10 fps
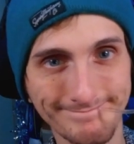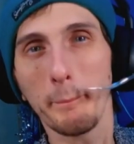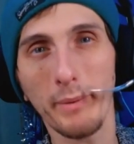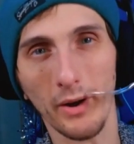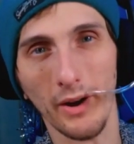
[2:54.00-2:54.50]

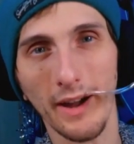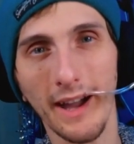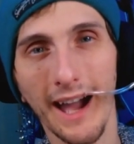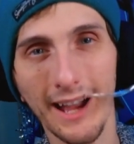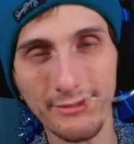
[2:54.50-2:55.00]
But
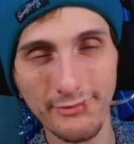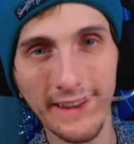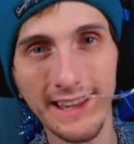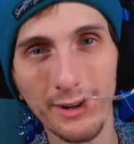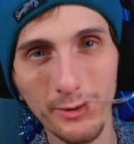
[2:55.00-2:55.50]
I
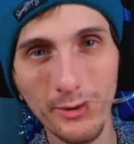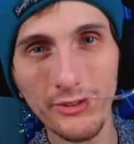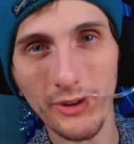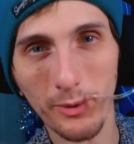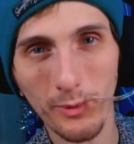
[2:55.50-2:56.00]
think it
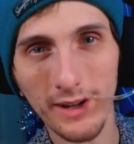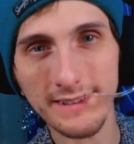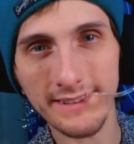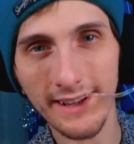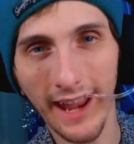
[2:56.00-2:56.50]
also works
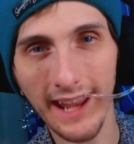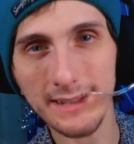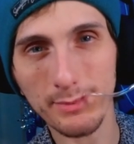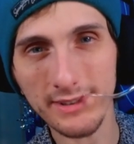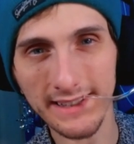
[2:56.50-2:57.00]
on an
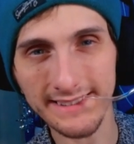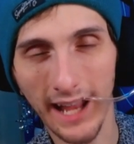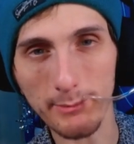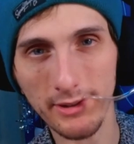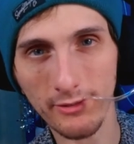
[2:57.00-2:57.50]
Xbox
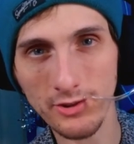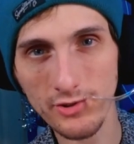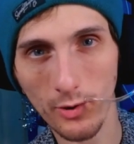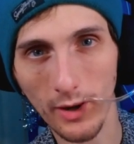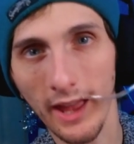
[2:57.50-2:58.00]
adaptive
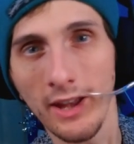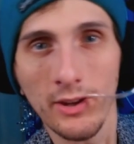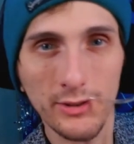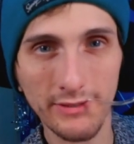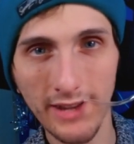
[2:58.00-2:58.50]
controller.
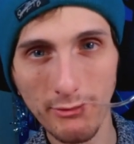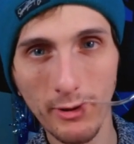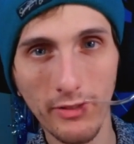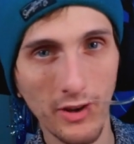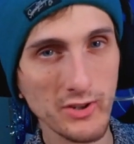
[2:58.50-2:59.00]
So if you have one
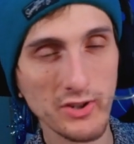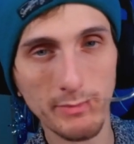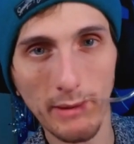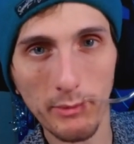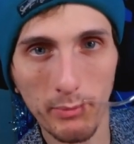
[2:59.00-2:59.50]
of those, you should be
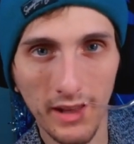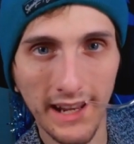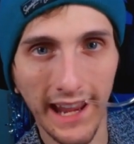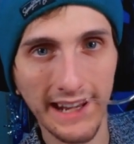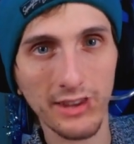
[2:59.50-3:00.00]
able to plug it
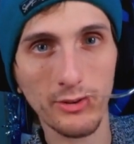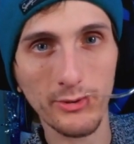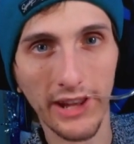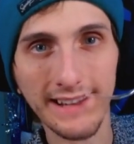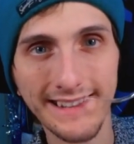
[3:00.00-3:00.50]
in and use it
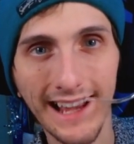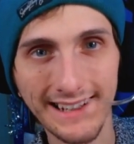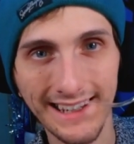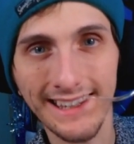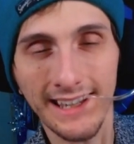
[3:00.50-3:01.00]

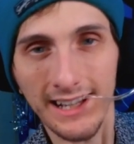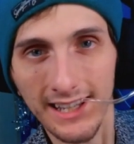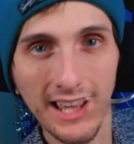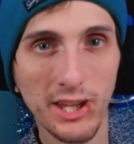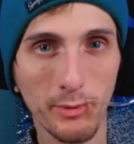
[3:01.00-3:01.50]
exactly
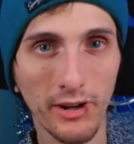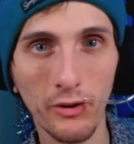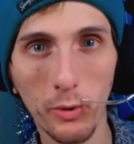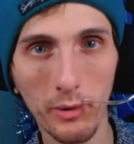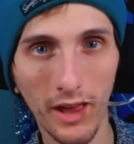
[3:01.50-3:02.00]
like you would a
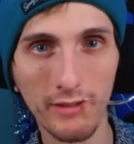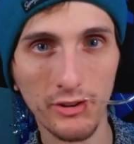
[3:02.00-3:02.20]
normal other